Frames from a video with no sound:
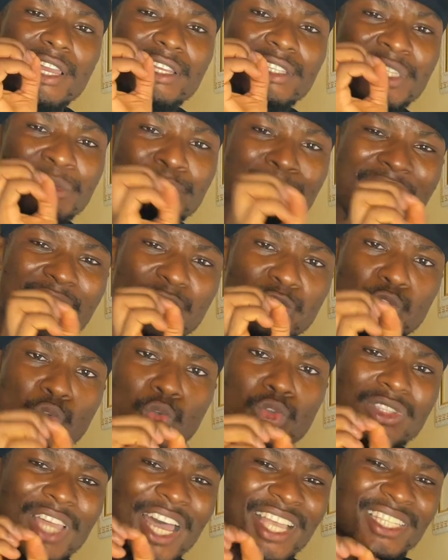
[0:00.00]
demand
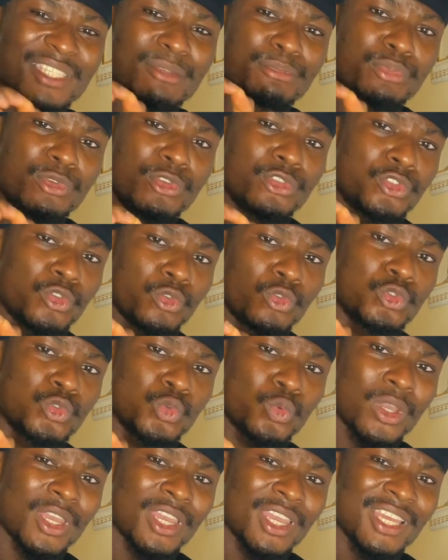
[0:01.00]
zones are simply zones
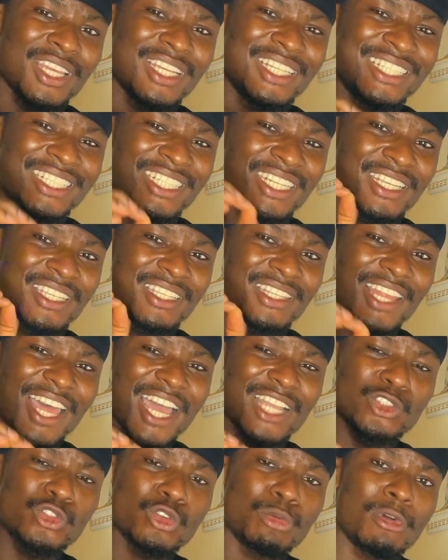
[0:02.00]
where there's
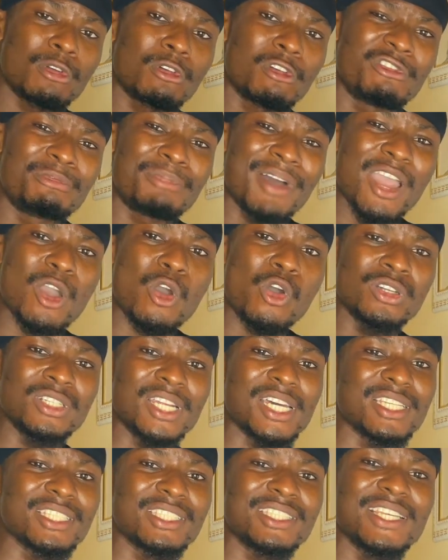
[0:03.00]
large number of buy
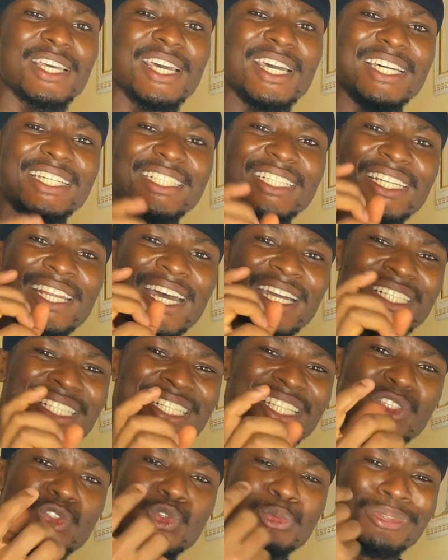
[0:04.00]
orders that
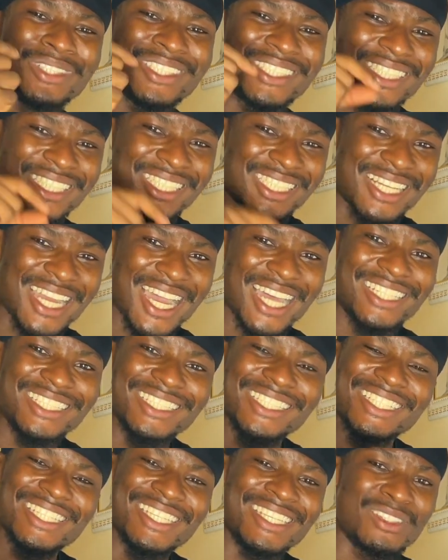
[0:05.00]
need to be triggered
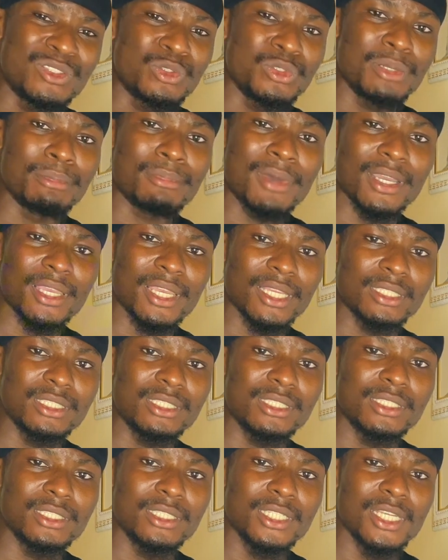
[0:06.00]
into the market.
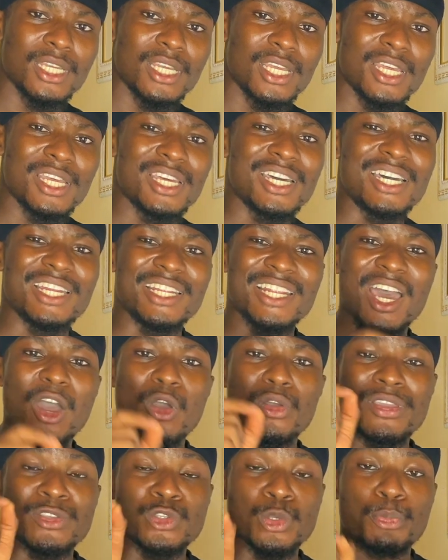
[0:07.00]
Now,
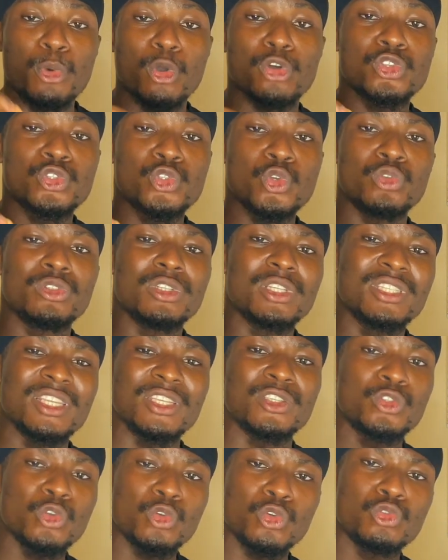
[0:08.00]
a support zone is a
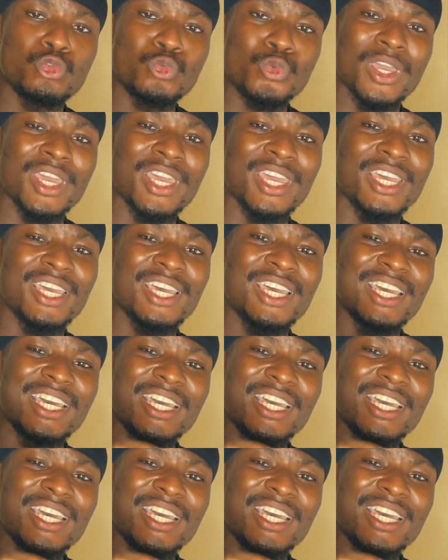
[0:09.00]
zone where